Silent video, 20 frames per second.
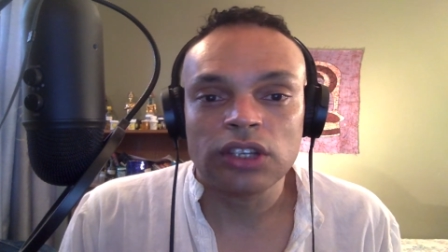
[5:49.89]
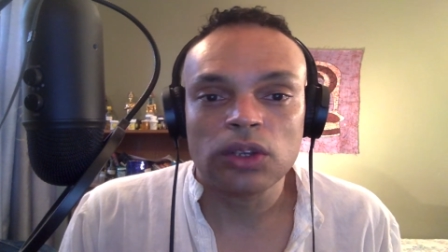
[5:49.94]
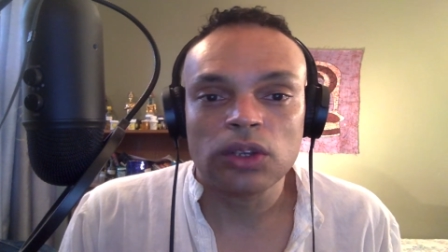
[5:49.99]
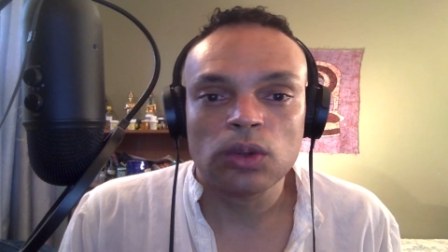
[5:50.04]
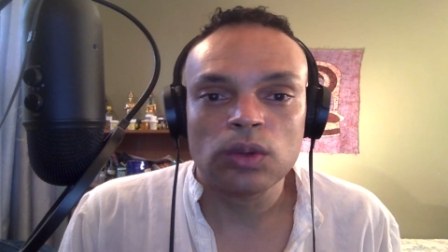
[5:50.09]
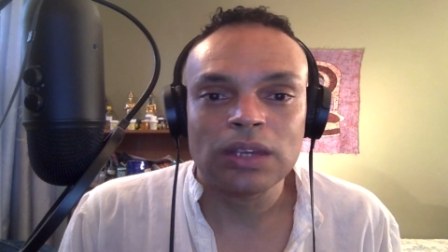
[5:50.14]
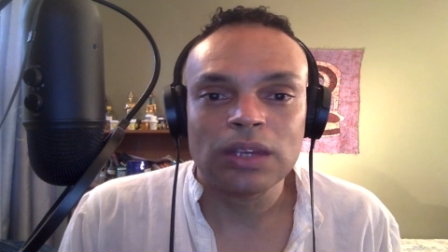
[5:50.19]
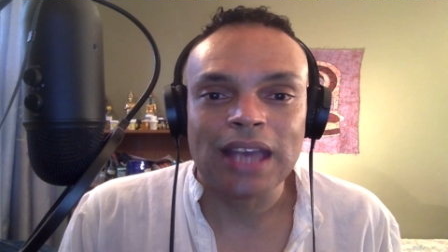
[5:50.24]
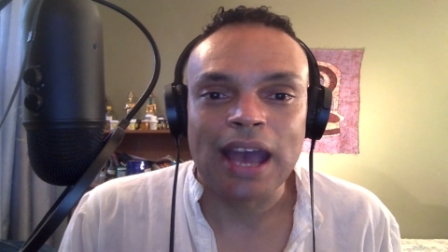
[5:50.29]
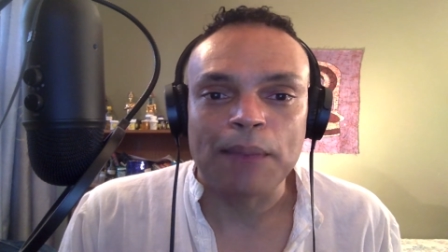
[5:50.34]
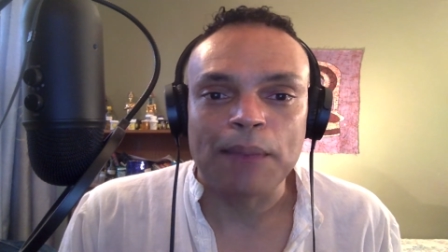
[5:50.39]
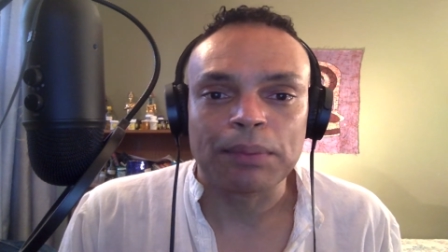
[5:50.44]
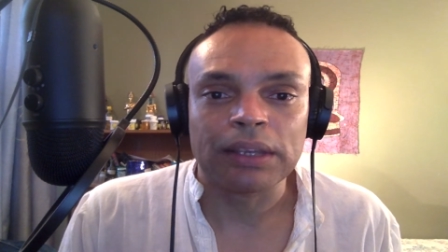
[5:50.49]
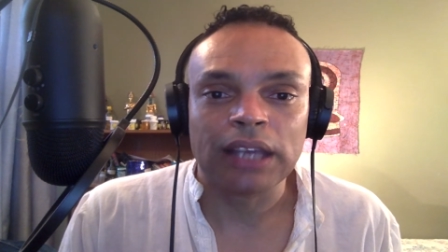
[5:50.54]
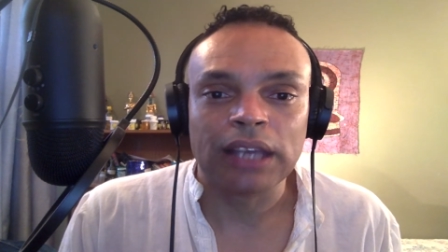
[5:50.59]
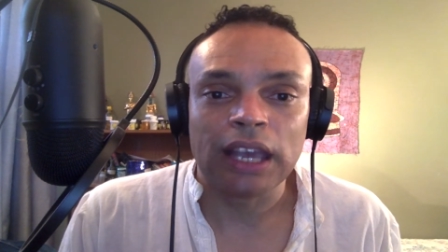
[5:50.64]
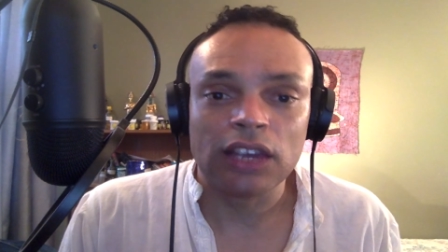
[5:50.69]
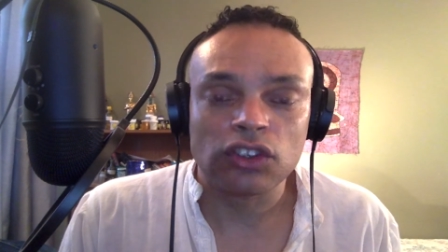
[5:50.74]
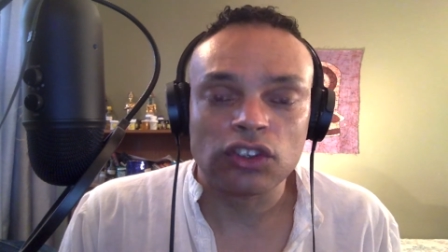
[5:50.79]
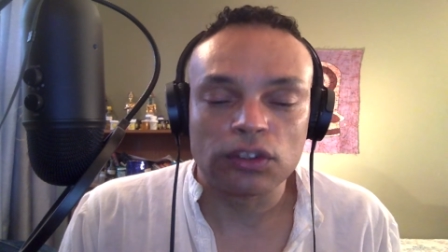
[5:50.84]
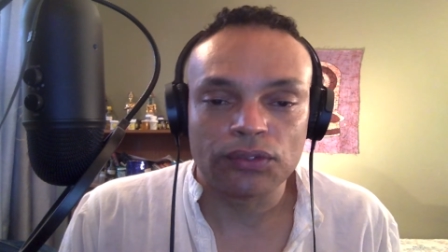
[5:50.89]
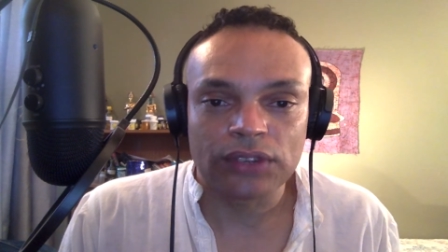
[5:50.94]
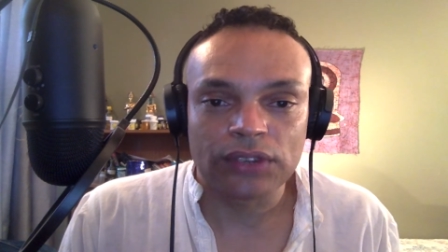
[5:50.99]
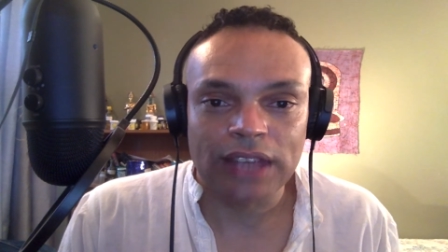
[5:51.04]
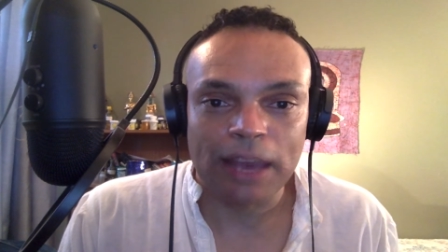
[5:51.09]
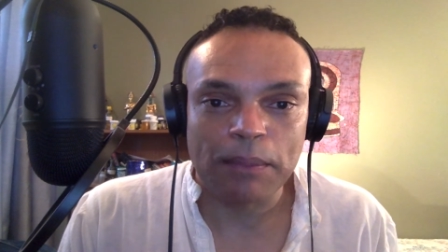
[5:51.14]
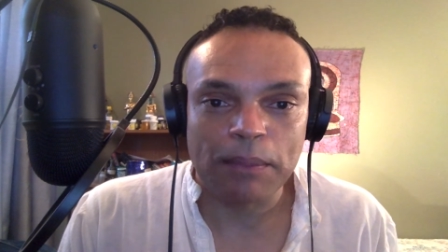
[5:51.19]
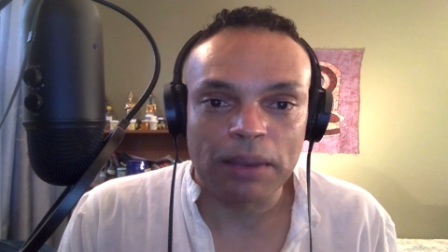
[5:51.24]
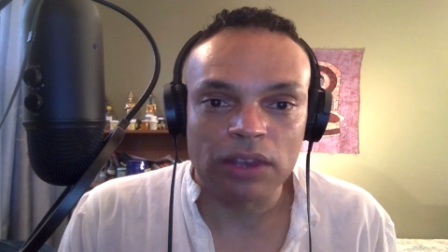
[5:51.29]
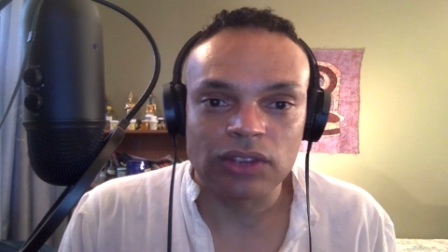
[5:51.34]
you the application for
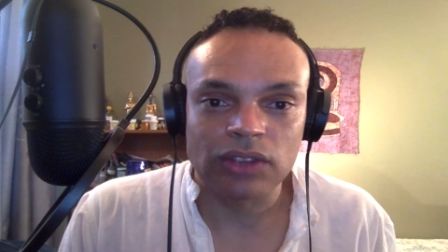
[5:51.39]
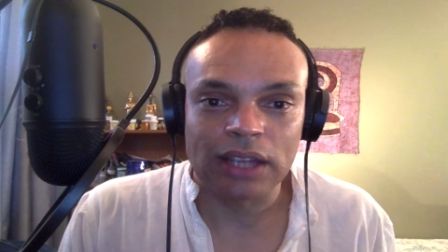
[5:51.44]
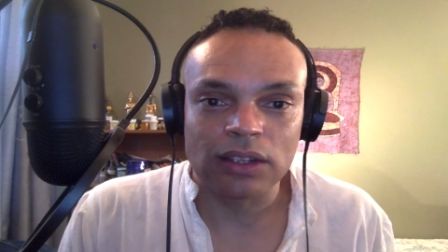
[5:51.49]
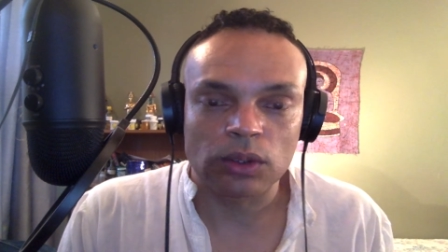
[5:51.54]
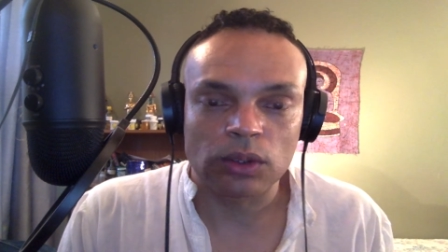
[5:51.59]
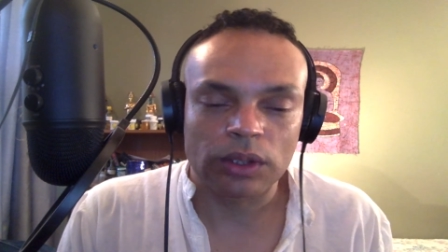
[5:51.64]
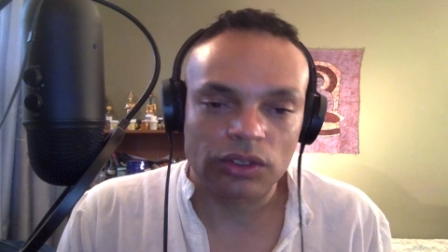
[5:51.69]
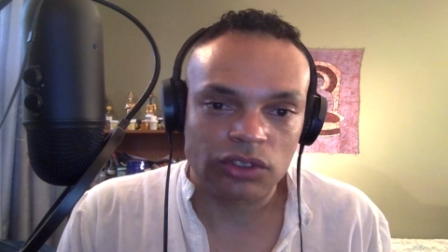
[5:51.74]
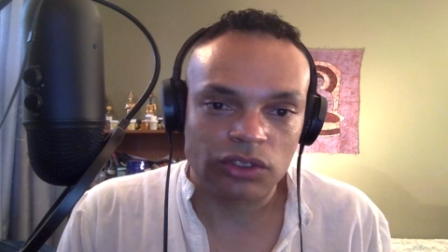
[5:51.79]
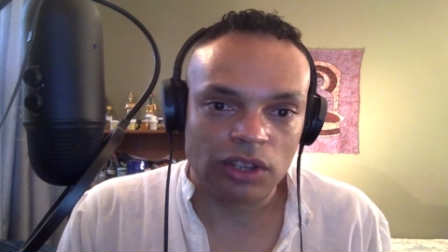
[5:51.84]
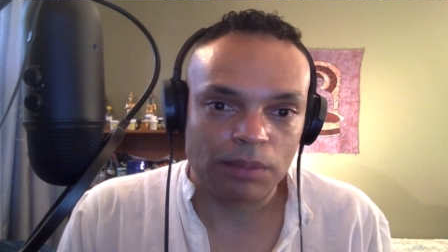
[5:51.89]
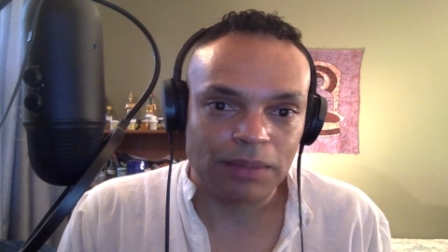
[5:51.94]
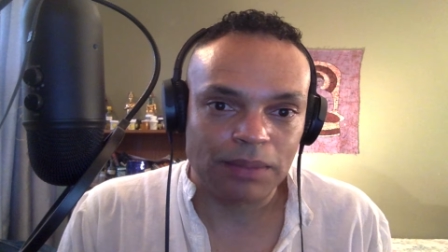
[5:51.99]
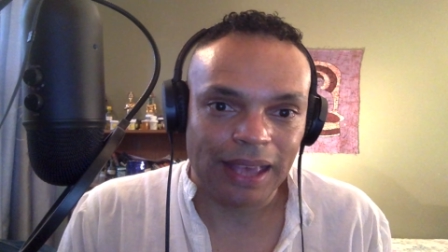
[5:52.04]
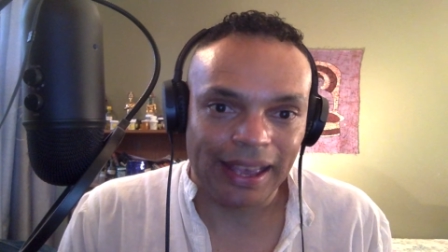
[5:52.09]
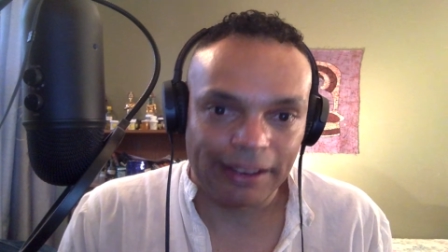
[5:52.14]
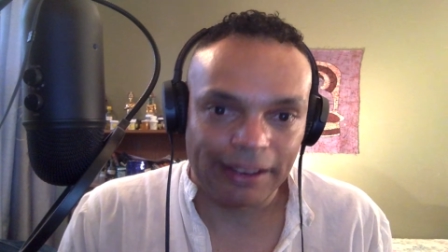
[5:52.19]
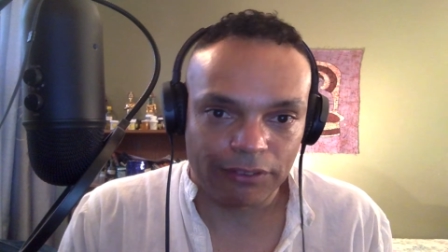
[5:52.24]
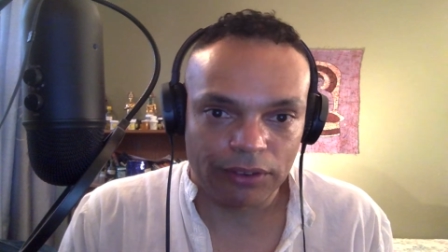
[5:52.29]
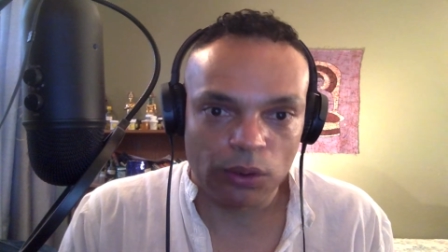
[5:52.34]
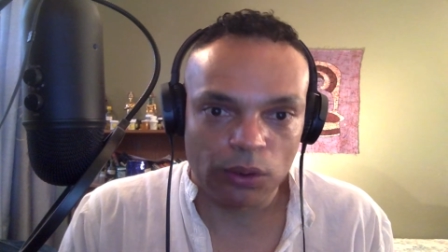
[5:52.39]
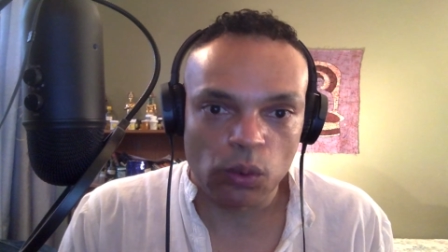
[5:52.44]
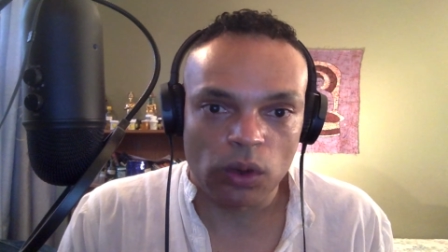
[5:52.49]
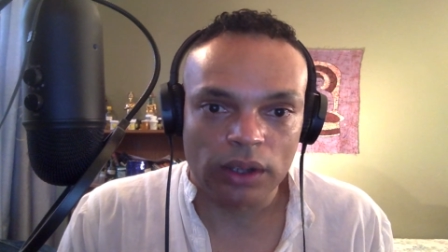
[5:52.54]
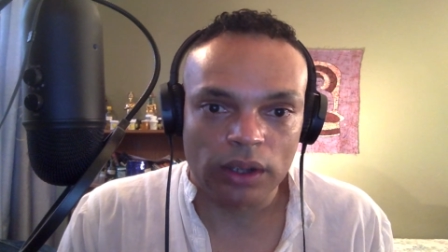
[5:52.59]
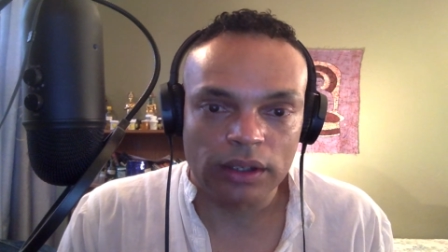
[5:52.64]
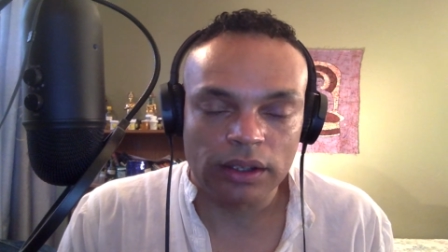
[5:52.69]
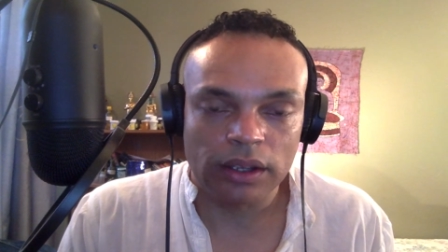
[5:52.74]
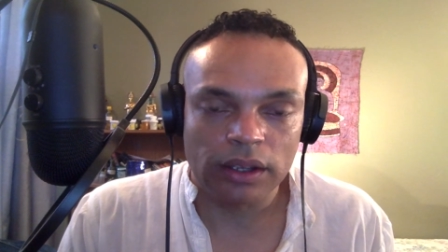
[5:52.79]
that because I don't accept everyone.